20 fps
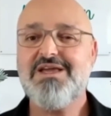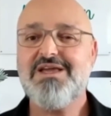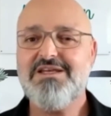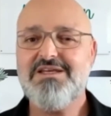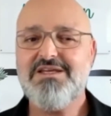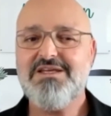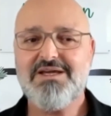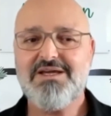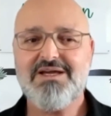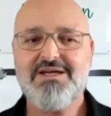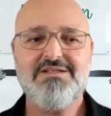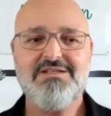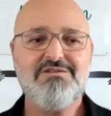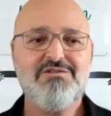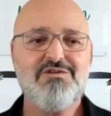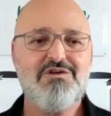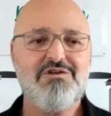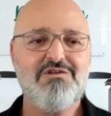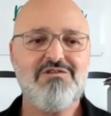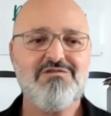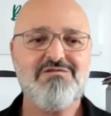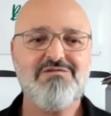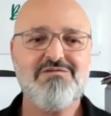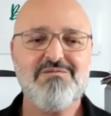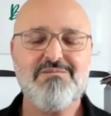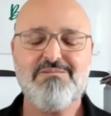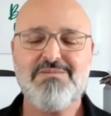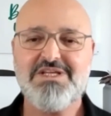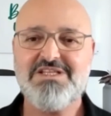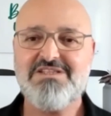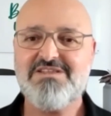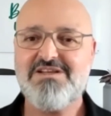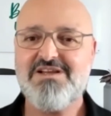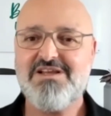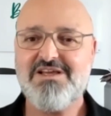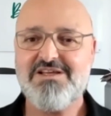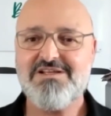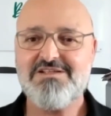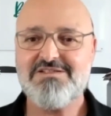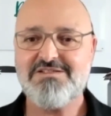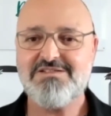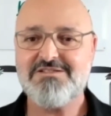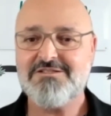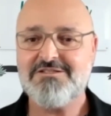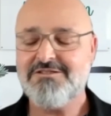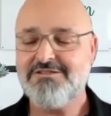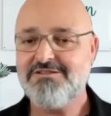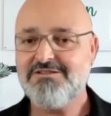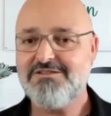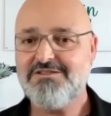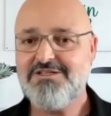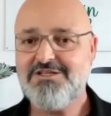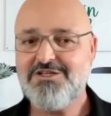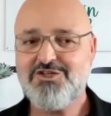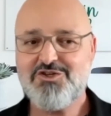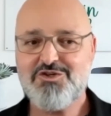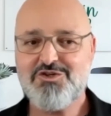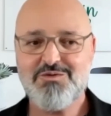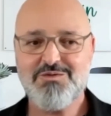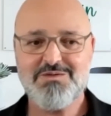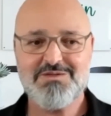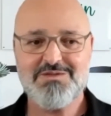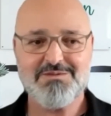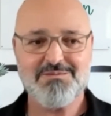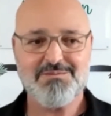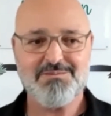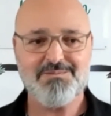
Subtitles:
any kind of mental health issues.